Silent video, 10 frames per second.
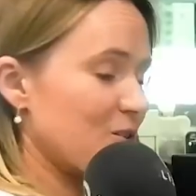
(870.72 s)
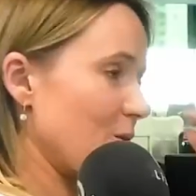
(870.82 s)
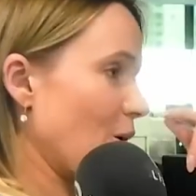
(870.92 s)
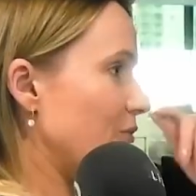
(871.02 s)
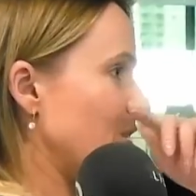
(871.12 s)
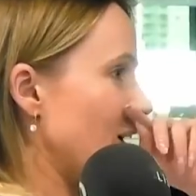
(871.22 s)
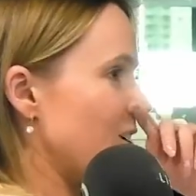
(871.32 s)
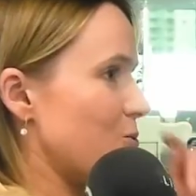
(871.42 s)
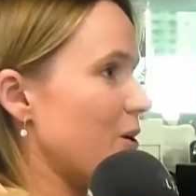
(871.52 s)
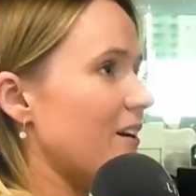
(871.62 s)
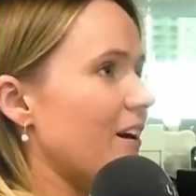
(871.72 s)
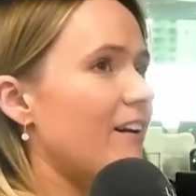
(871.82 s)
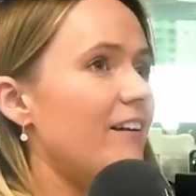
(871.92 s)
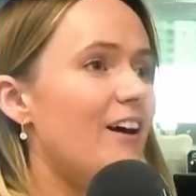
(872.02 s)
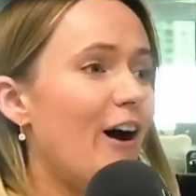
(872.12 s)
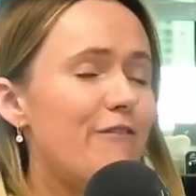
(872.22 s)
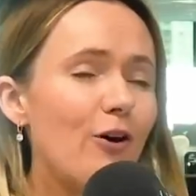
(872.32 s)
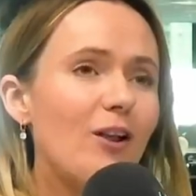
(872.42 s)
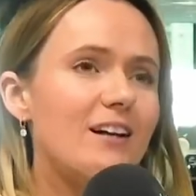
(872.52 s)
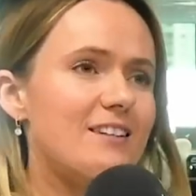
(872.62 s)
to me over the last week, and I
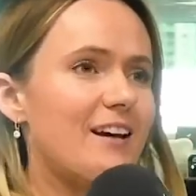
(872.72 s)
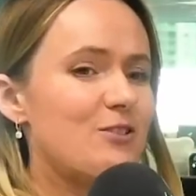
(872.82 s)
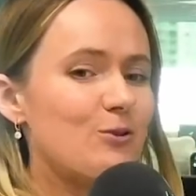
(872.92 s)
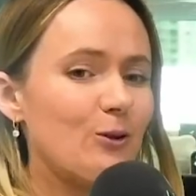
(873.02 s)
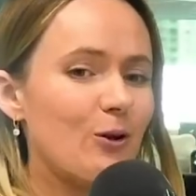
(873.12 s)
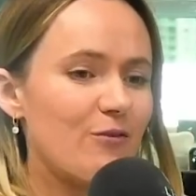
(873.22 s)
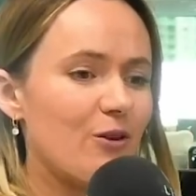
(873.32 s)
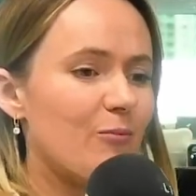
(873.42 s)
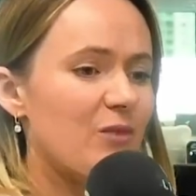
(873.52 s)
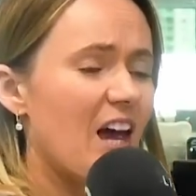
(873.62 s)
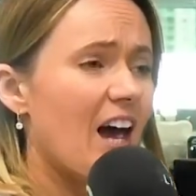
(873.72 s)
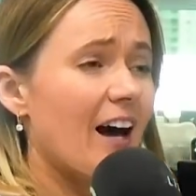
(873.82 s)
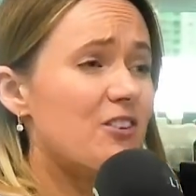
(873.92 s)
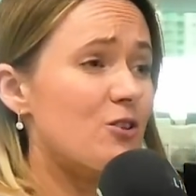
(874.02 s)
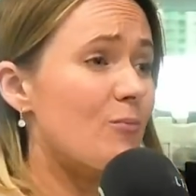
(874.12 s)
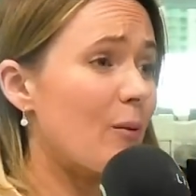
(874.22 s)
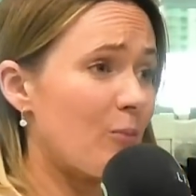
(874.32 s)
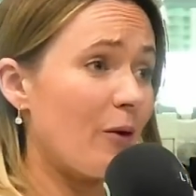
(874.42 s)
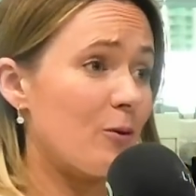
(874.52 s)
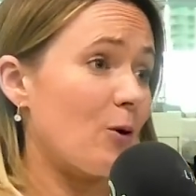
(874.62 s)
felt like saying to a lot of them, actually, my
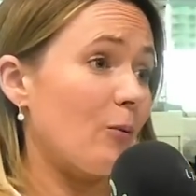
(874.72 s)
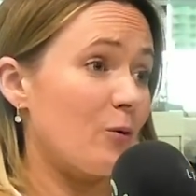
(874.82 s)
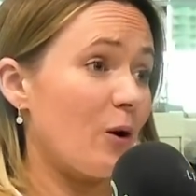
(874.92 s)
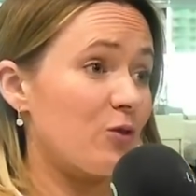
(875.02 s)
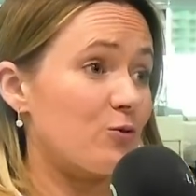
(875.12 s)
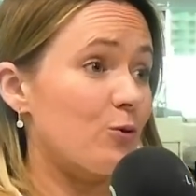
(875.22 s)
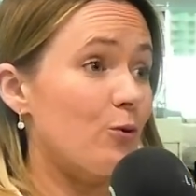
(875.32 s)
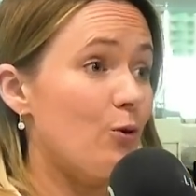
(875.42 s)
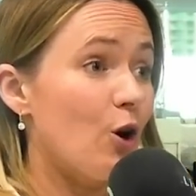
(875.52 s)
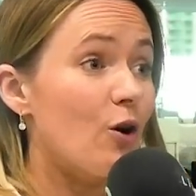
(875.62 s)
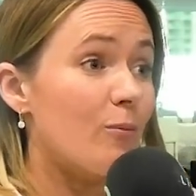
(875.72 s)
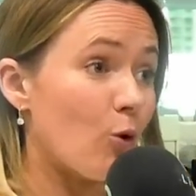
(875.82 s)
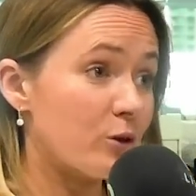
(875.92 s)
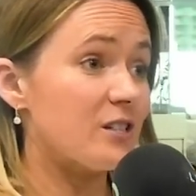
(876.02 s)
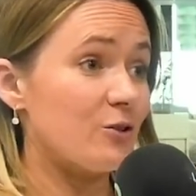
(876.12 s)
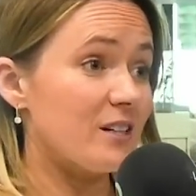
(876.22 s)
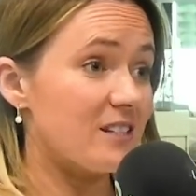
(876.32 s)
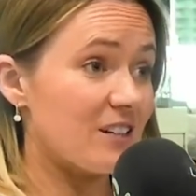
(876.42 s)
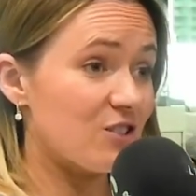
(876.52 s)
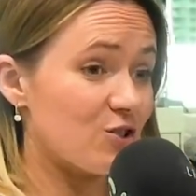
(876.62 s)
brother probably went through more serious
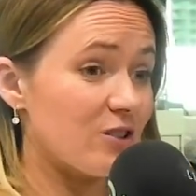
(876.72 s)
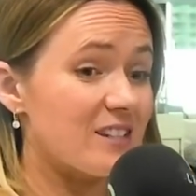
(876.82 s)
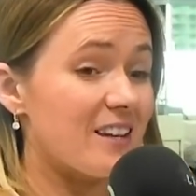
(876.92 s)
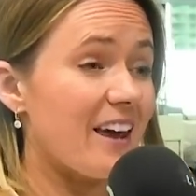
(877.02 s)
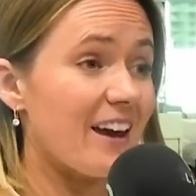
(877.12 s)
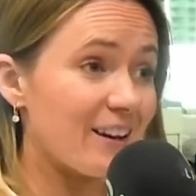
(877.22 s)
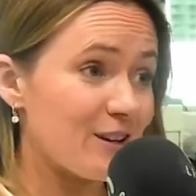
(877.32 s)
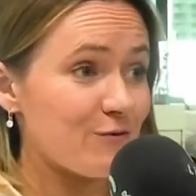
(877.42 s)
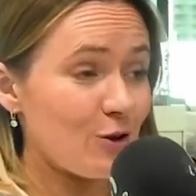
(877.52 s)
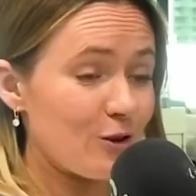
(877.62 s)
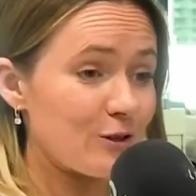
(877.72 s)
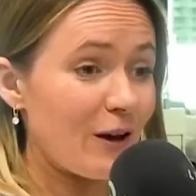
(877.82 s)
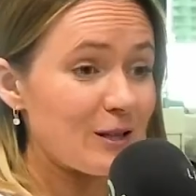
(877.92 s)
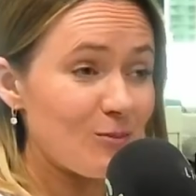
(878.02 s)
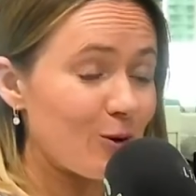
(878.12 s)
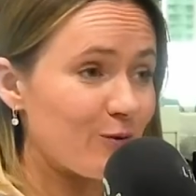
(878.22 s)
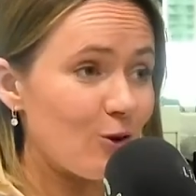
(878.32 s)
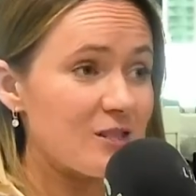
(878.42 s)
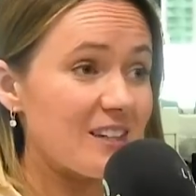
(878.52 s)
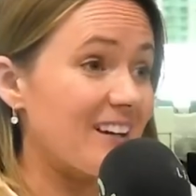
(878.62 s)
injuries than any of you, has faced more
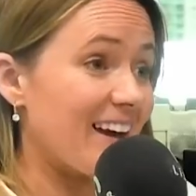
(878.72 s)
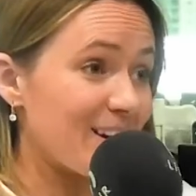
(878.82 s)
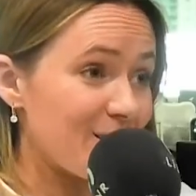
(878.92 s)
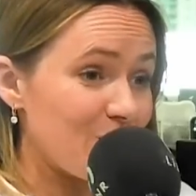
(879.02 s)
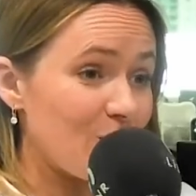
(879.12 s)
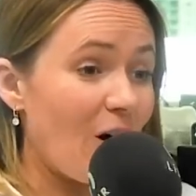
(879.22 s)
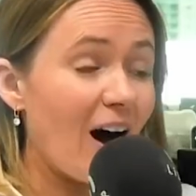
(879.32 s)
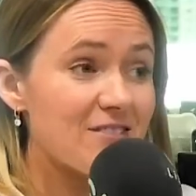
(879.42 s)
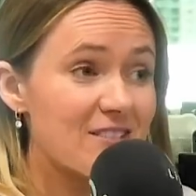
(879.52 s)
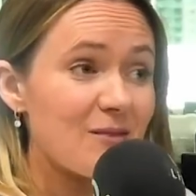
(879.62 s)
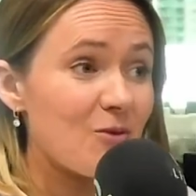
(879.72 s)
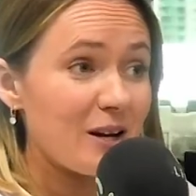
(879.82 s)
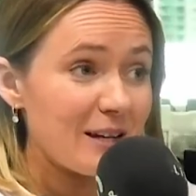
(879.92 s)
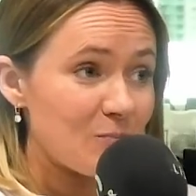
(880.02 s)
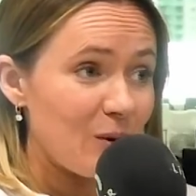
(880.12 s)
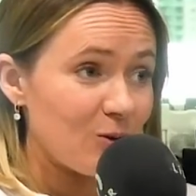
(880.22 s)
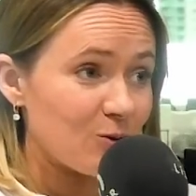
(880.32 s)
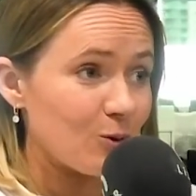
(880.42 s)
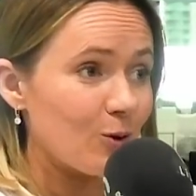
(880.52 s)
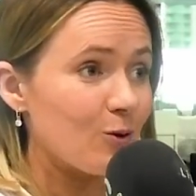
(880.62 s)
adversity than any of you. I've seen what he's been
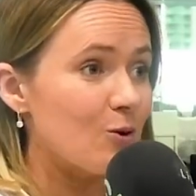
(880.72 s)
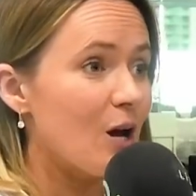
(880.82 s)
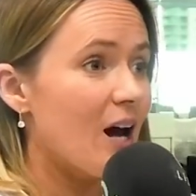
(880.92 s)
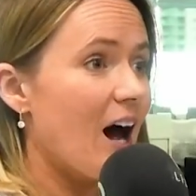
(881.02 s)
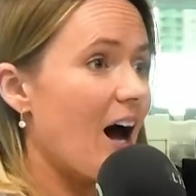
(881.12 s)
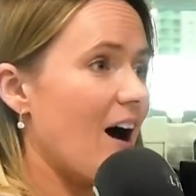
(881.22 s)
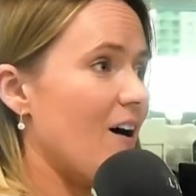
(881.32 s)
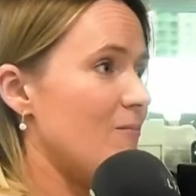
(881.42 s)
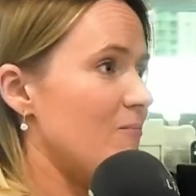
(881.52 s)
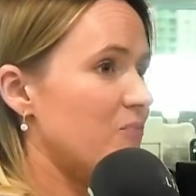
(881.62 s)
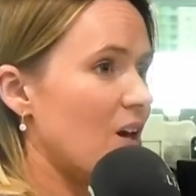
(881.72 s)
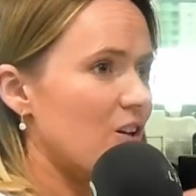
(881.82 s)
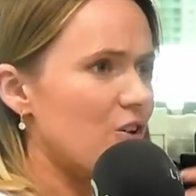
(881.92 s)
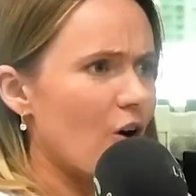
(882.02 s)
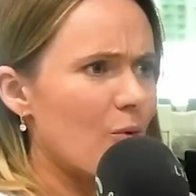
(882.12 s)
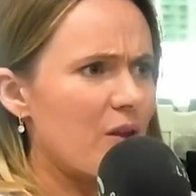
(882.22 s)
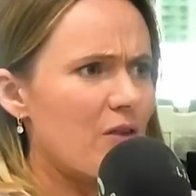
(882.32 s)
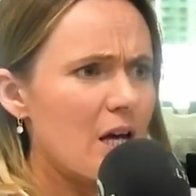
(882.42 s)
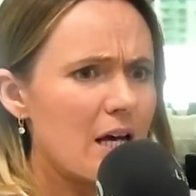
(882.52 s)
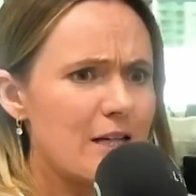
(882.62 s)
through, with
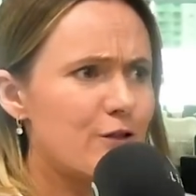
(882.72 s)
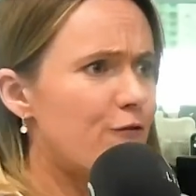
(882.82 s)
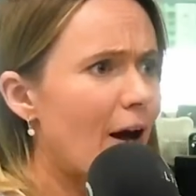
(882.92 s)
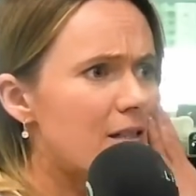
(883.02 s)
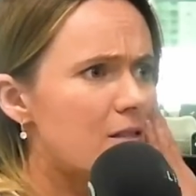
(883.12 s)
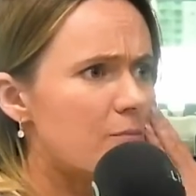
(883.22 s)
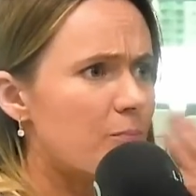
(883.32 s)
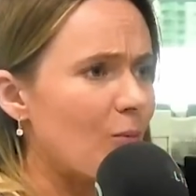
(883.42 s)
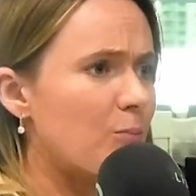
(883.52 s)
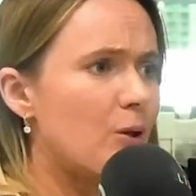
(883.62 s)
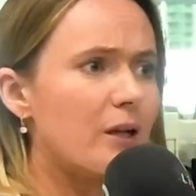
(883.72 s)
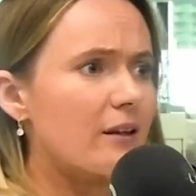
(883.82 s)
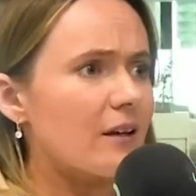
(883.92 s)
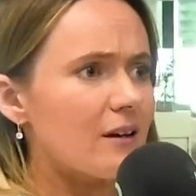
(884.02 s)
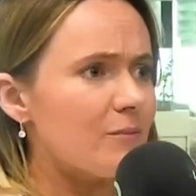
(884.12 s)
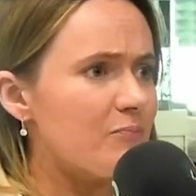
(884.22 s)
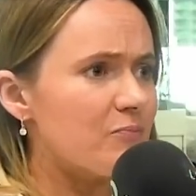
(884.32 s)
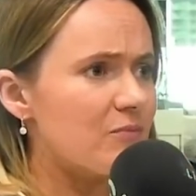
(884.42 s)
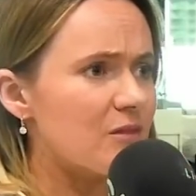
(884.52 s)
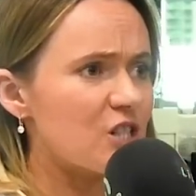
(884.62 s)
his face completely
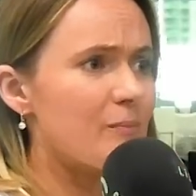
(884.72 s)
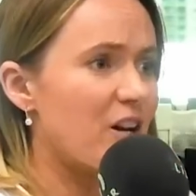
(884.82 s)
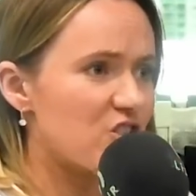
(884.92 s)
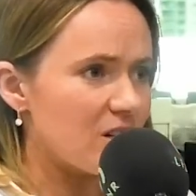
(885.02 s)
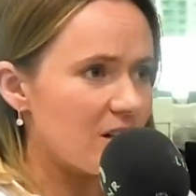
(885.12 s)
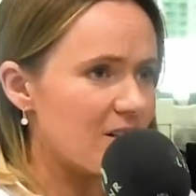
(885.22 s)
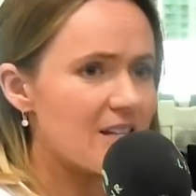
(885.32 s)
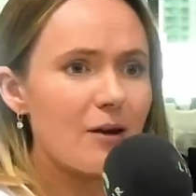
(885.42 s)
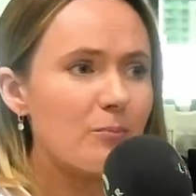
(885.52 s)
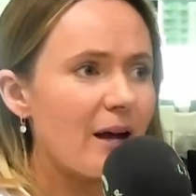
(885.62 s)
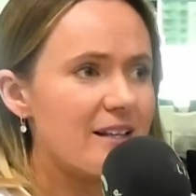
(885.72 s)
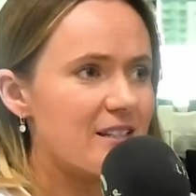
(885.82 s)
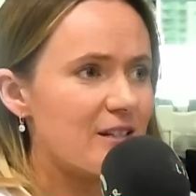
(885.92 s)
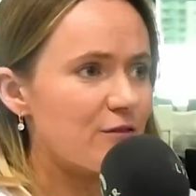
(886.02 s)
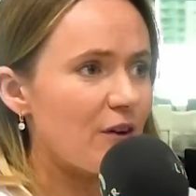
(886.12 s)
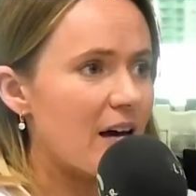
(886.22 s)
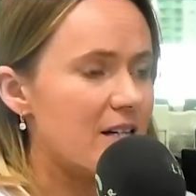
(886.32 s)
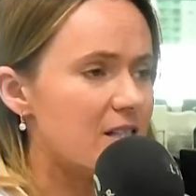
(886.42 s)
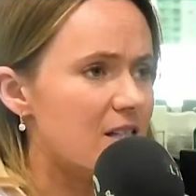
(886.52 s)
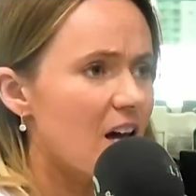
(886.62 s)
smashed in, 10 plates in his face.